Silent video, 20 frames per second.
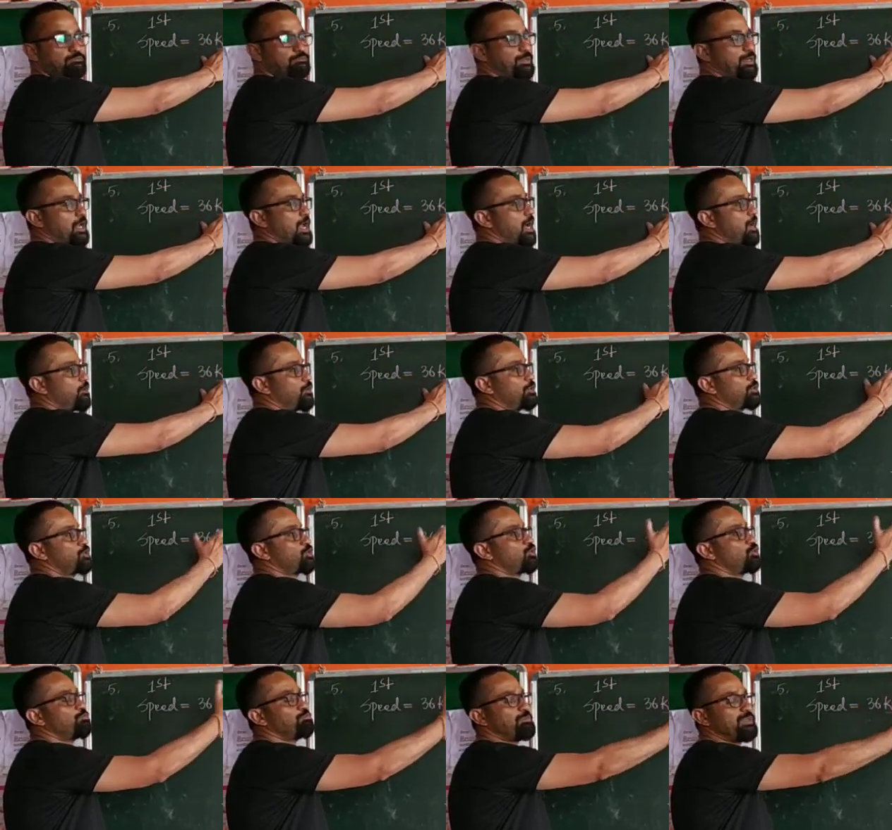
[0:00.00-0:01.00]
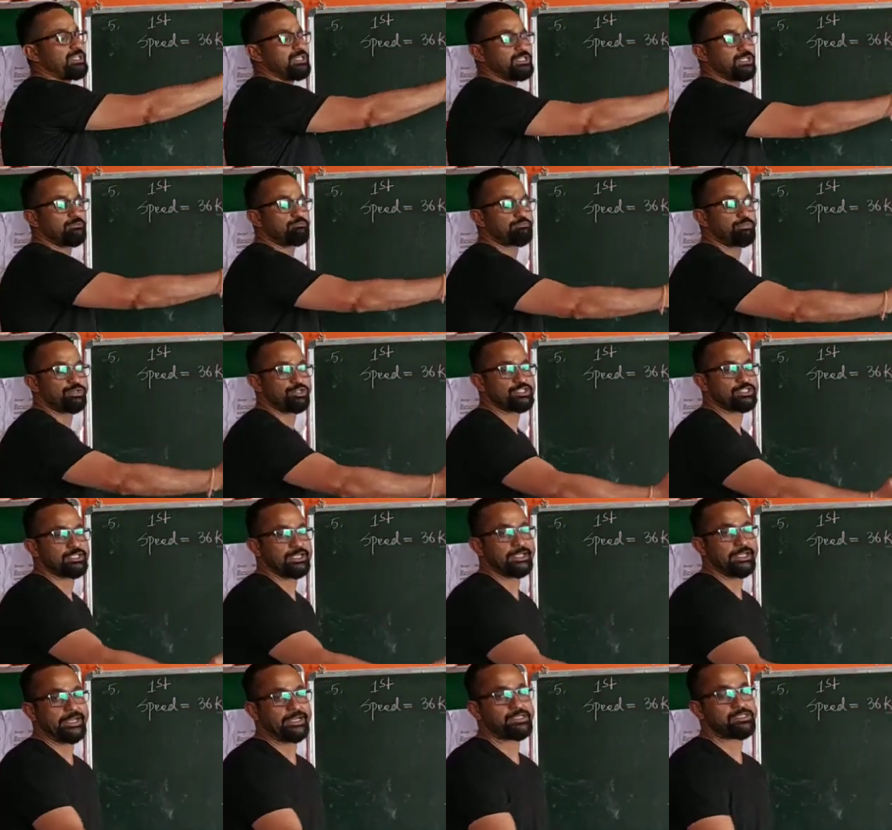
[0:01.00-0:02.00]
per hour to meter per
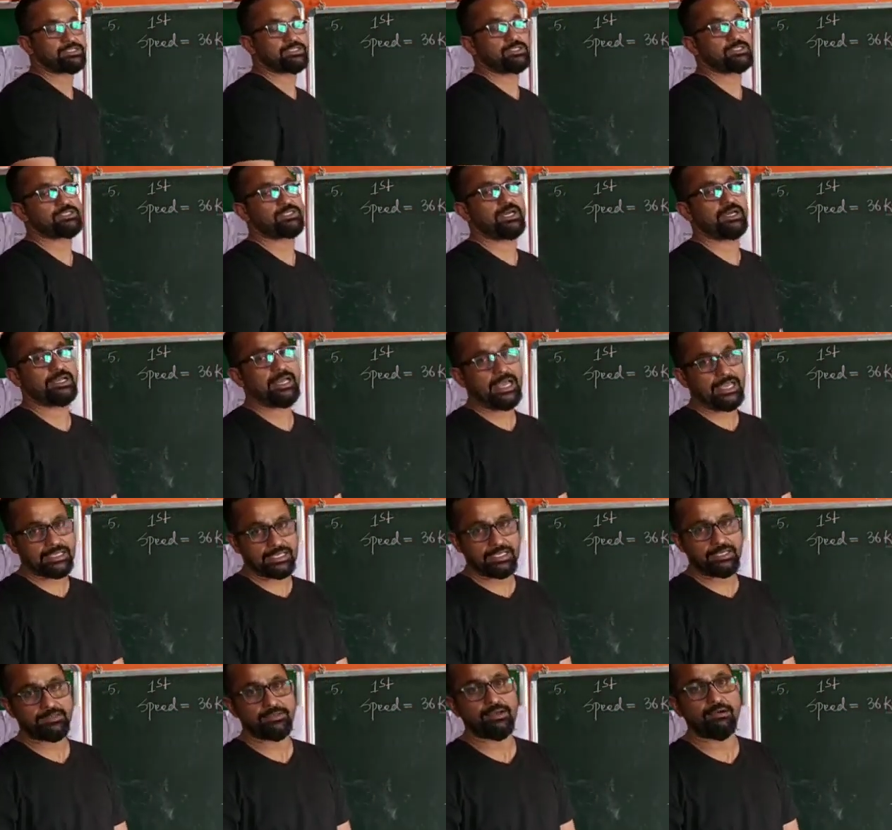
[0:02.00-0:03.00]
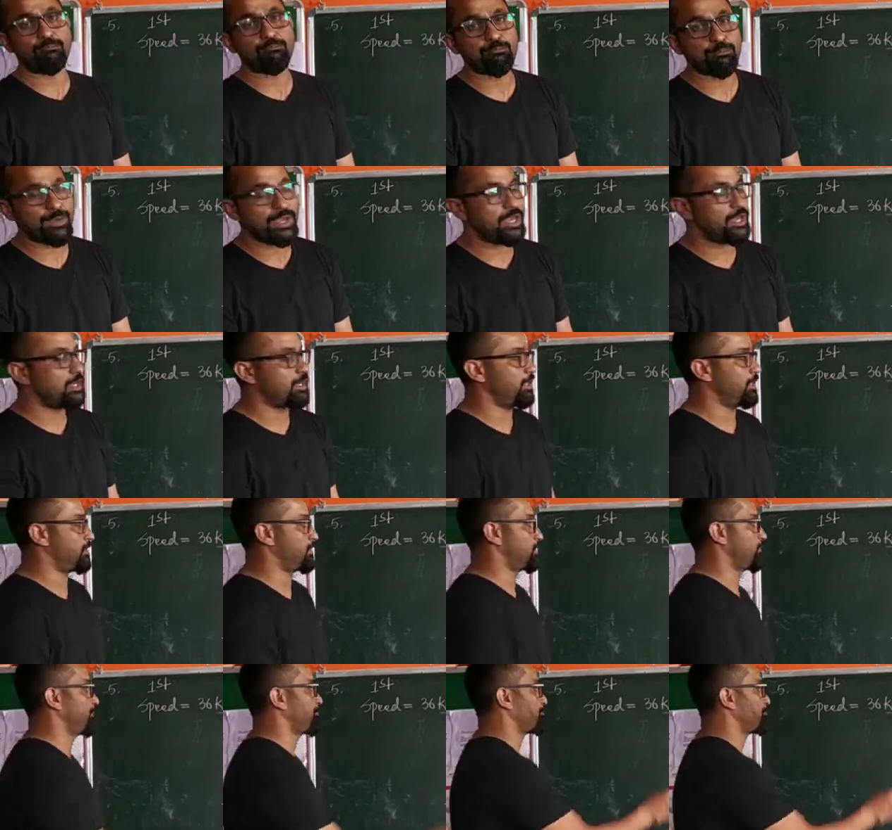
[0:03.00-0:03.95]
second so that I can compare it.